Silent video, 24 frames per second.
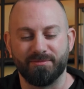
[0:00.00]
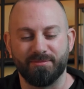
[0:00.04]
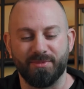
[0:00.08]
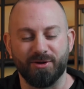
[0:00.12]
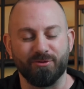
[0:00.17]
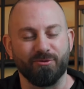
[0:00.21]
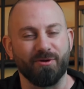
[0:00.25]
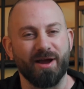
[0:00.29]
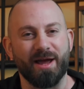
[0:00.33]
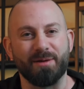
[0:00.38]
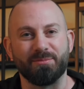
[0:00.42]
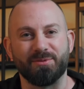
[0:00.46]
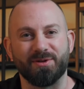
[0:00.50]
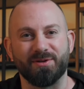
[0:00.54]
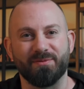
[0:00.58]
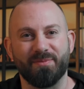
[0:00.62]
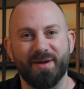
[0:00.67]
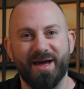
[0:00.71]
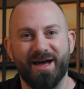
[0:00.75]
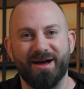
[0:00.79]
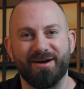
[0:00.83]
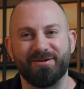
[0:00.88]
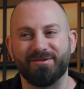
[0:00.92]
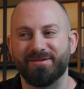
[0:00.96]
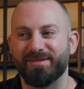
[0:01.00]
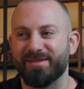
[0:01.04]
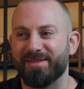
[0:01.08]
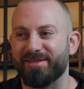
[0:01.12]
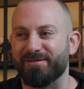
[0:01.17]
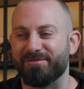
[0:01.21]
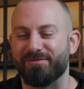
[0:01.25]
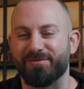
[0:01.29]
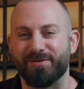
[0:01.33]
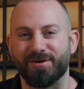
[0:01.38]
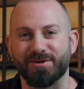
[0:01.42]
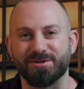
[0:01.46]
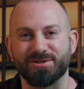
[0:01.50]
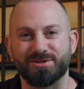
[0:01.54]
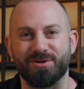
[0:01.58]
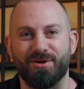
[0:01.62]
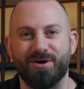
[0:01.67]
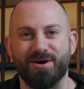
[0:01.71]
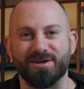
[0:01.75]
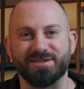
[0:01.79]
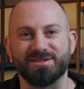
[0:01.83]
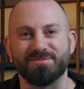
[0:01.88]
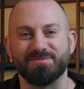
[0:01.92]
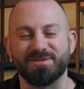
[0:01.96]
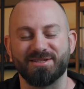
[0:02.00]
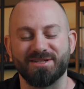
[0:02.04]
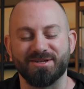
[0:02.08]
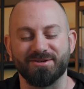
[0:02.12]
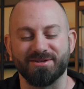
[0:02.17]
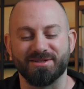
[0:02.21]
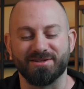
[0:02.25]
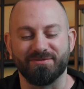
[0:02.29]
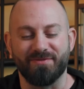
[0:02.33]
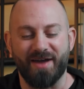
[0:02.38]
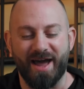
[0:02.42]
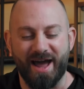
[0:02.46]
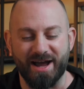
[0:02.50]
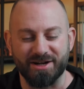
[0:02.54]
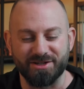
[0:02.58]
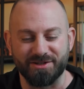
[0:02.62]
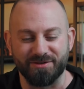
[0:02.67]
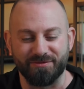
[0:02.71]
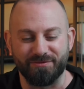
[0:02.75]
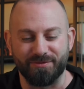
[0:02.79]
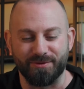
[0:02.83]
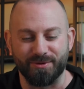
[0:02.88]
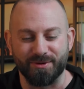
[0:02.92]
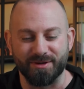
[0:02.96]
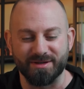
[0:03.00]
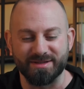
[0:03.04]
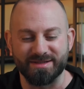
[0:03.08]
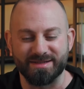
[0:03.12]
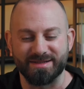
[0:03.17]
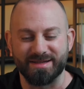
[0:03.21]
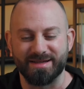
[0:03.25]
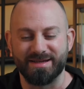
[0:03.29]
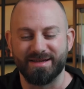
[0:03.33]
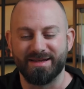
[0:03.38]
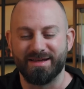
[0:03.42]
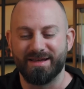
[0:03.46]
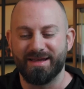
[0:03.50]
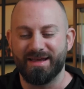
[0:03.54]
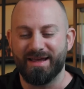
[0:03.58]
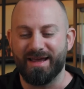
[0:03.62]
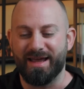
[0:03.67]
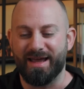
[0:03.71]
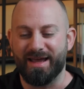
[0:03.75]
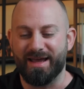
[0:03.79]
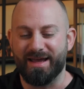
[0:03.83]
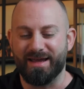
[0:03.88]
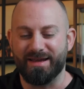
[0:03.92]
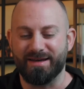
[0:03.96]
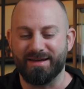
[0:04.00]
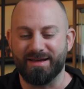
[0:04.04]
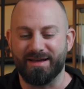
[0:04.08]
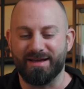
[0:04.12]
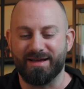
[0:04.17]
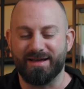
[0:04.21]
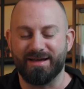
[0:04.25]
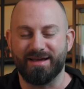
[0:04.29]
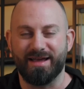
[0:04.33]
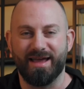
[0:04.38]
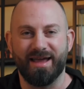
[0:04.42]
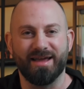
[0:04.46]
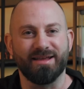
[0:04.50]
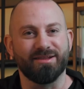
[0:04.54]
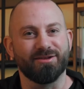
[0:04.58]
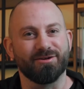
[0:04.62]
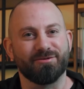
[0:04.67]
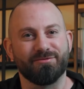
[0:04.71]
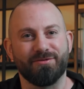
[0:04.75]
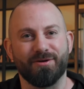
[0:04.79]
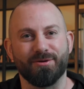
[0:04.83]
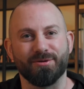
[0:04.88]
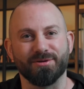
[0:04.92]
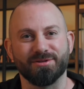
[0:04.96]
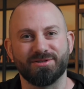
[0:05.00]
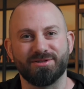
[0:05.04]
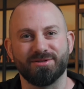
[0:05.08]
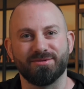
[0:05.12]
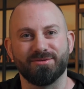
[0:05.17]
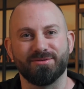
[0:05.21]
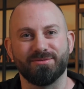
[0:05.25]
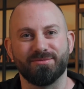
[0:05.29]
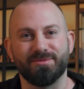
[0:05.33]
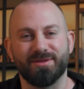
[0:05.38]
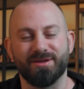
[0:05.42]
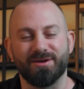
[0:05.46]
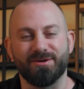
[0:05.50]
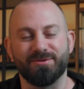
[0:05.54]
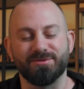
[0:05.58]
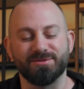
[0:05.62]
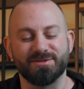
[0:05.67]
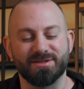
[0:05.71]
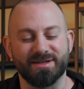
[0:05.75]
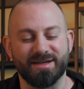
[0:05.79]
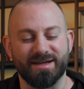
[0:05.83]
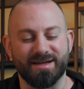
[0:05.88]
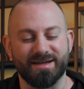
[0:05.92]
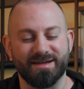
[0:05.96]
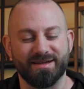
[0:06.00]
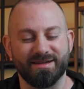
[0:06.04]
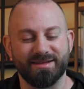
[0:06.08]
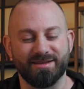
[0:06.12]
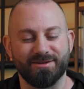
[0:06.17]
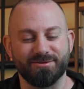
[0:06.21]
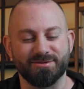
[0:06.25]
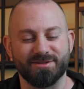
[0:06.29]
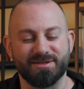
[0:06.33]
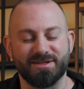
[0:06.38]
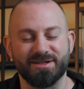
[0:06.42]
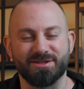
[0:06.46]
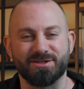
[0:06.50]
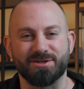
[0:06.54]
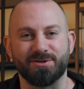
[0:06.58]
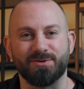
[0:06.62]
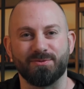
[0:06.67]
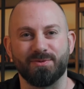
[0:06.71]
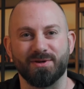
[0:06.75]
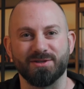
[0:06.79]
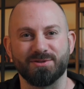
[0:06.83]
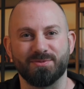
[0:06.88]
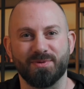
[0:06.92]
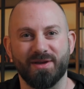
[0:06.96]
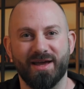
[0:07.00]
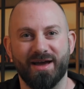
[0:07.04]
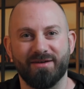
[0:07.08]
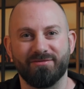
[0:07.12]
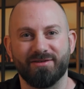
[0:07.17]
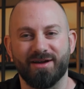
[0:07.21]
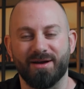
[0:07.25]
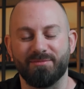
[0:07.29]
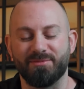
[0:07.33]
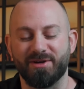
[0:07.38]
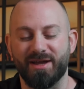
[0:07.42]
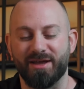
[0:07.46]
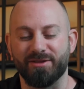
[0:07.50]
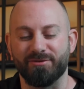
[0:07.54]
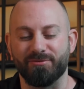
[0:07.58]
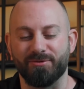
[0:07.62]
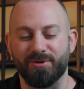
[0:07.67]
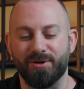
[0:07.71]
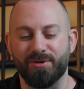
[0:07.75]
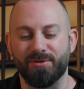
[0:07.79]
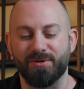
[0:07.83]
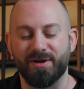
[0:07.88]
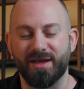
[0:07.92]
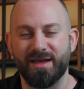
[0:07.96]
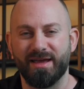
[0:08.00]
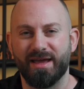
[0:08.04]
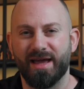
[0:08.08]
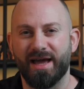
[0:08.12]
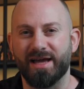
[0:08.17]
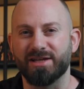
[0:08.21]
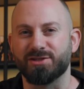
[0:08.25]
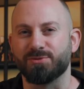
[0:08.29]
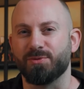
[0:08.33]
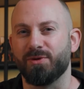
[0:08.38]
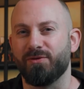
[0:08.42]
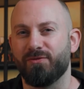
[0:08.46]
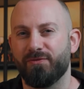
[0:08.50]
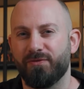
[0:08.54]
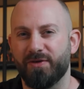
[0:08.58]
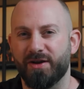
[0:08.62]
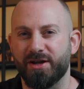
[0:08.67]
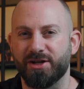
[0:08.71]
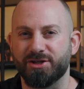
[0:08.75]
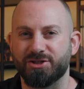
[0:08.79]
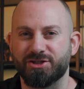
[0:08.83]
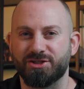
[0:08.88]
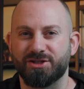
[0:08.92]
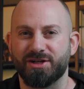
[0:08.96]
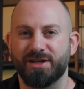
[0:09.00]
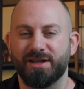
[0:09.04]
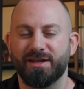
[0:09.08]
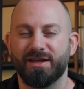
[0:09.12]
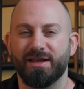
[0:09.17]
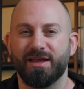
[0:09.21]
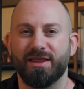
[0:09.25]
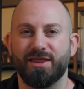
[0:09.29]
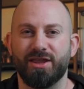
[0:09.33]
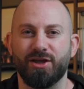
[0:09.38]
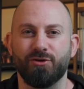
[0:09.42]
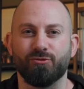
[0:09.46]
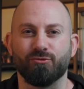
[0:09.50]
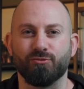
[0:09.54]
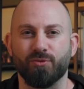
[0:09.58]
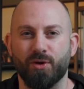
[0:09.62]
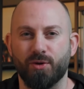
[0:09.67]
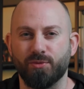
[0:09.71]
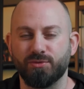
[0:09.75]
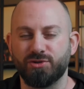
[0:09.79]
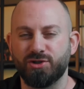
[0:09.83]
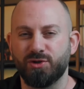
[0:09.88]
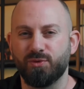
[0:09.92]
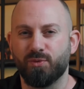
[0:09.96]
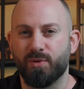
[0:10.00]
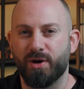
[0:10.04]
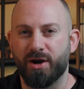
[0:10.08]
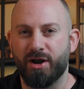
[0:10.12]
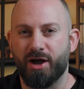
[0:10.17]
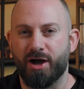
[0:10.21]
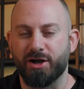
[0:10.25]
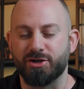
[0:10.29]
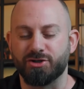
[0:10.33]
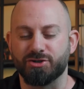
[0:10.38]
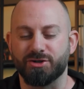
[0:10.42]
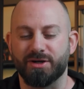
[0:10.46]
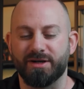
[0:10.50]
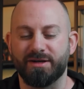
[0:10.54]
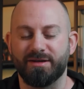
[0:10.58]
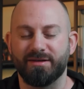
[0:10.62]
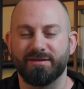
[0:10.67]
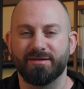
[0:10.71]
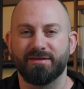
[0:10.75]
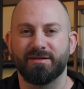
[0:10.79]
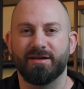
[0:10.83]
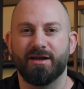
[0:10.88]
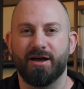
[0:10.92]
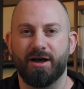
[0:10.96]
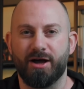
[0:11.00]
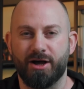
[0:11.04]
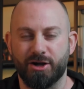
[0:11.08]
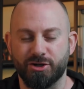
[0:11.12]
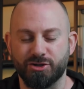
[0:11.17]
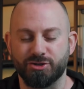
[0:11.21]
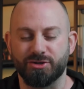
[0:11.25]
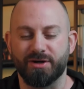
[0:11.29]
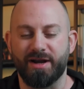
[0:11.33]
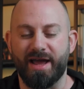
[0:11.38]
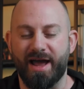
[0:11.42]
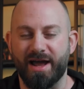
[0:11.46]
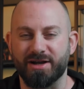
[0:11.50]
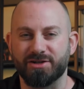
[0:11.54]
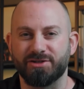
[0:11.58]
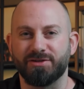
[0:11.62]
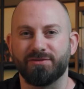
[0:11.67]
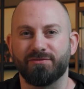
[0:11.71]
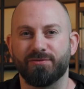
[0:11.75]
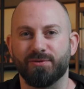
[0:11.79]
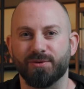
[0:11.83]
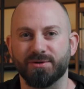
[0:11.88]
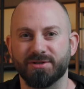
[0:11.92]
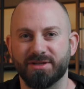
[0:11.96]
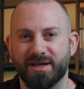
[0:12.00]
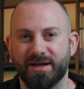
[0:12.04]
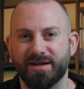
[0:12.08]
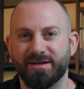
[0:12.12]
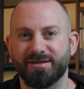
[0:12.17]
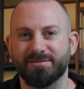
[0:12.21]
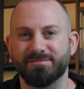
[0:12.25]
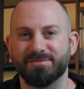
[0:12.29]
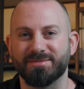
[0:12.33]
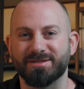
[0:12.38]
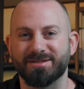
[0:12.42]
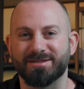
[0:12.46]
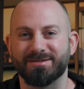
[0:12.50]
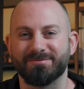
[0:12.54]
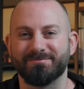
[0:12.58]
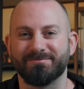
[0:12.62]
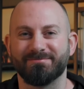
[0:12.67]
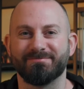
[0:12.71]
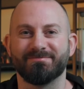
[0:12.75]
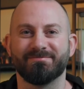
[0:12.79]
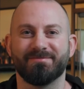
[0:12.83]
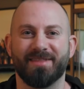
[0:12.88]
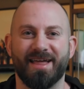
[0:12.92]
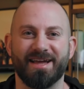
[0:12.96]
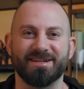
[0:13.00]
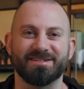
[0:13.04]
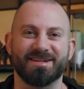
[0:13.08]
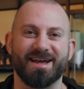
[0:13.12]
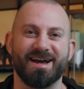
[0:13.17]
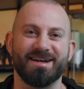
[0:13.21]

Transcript: me ramble about the first awesome series of Action Force. And hey, look forward to those additional ones we have coming down the road as we finish the road to 100 Action Force items. Thanks,